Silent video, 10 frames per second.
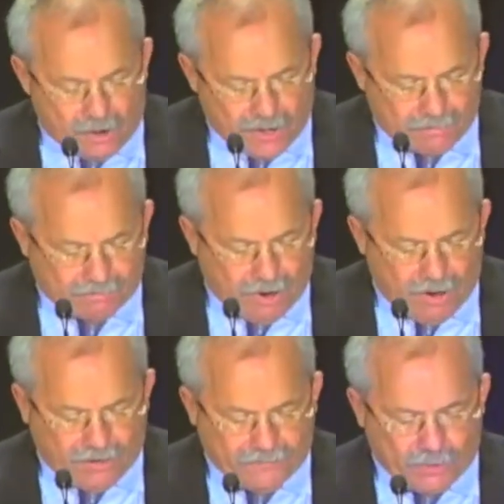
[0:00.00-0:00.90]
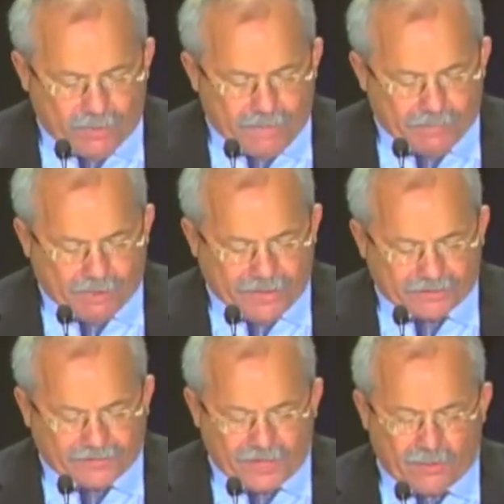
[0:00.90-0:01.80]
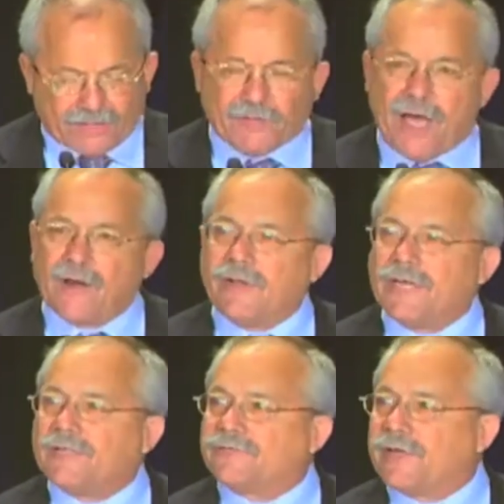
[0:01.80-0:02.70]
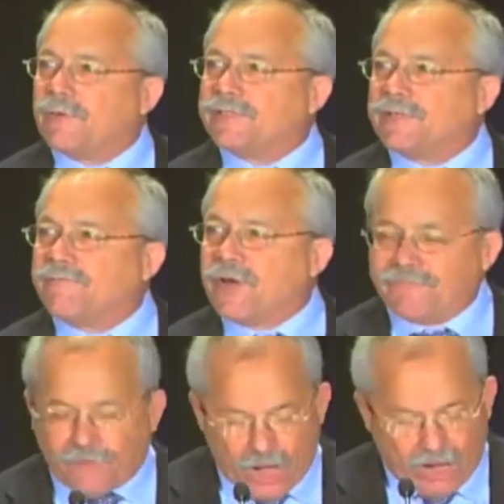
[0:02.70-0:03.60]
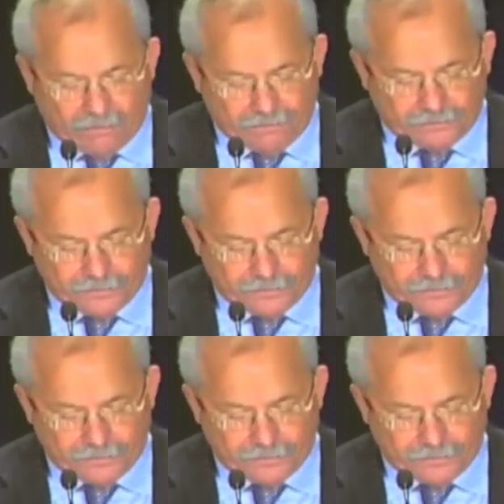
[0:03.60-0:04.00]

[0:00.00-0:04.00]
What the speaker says: and all of you remember this, the U.S. auto industry was in free fall.